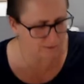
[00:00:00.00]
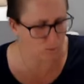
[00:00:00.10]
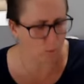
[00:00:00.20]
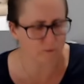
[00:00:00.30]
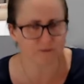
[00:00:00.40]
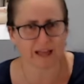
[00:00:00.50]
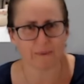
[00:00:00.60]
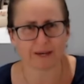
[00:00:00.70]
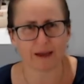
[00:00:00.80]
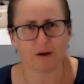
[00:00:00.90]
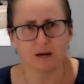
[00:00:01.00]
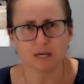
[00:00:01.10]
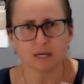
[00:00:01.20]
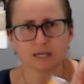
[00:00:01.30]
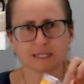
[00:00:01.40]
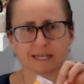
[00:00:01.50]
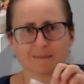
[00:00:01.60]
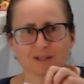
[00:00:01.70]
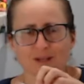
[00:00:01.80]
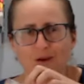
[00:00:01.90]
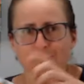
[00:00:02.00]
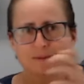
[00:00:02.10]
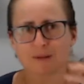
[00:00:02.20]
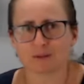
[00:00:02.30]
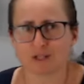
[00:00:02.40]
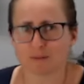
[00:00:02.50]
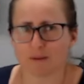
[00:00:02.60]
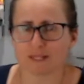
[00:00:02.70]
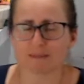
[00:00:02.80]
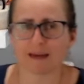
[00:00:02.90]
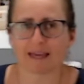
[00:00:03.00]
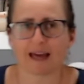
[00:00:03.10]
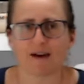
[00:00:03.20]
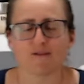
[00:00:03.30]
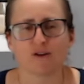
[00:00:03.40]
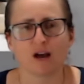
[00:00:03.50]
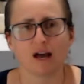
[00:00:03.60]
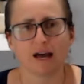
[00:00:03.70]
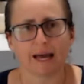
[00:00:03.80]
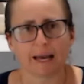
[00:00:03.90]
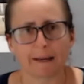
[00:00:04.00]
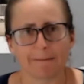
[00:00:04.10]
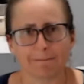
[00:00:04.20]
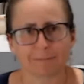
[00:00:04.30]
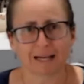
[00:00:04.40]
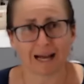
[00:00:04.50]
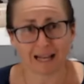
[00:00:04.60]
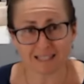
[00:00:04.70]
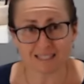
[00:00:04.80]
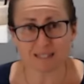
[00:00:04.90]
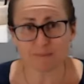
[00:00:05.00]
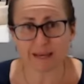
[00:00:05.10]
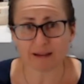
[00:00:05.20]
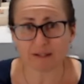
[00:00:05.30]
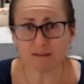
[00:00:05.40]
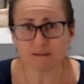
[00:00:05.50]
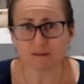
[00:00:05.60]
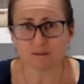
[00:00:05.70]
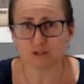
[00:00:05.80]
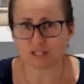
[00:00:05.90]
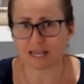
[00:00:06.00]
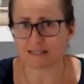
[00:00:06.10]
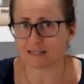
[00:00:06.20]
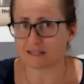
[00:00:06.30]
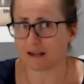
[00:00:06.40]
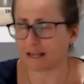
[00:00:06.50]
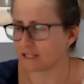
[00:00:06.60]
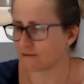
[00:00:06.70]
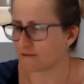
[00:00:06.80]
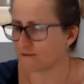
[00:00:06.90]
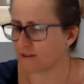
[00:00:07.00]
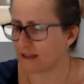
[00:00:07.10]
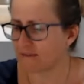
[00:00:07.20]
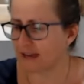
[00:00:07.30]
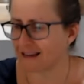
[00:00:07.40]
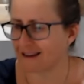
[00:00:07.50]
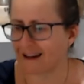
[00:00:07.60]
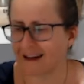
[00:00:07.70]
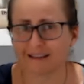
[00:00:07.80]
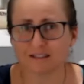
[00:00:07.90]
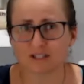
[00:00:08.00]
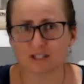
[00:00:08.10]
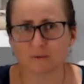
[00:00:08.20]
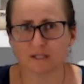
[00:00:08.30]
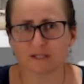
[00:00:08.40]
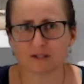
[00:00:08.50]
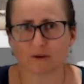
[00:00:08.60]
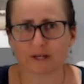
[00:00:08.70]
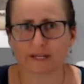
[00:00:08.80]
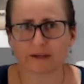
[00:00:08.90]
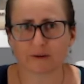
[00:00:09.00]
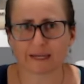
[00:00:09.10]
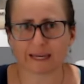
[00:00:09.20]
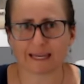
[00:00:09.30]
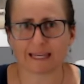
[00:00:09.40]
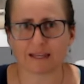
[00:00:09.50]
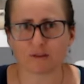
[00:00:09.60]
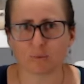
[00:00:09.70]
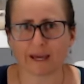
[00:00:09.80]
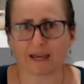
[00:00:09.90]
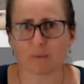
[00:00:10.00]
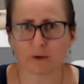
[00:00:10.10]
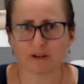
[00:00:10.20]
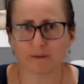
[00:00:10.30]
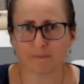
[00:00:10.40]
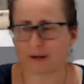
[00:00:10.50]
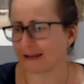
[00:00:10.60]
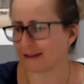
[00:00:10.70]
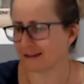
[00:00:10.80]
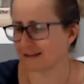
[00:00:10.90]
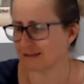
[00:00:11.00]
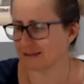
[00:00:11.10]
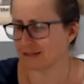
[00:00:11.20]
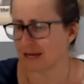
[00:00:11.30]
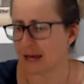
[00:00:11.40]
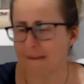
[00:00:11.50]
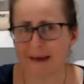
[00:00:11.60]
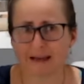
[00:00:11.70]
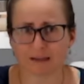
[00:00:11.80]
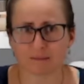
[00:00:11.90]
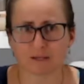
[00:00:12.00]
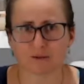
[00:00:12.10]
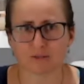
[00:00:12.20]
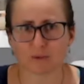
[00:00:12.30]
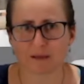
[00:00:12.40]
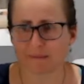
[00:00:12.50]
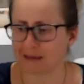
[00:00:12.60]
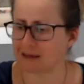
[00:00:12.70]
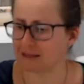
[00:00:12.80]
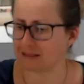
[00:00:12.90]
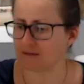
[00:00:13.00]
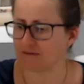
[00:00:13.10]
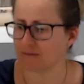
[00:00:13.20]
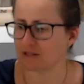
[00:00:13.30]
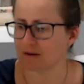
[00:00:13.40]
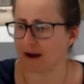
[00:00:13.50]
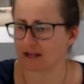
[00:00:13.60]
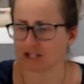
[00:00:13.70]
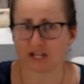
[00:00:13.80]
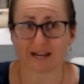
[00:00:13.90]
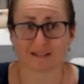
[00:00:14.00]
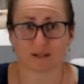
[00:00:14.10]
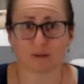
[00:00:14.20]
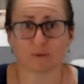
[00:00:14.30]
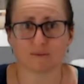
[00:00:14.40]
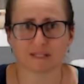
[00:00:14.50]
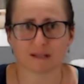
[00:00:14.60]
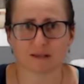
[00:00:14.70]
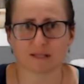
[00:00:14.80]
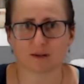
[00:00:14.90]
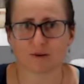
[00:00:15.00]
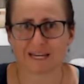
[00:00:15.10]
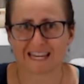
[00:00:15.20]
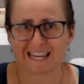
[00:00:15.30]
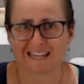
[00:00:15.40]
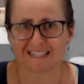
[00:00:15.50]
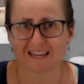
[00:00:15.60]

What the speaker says: of corn flour. Now, sometimes melting moments may have custard powder. Just has a slightly different flavor and color to it. Totally okay either way. We don't buy custard powder because we can make custard from scratch ourselves. So there's no need.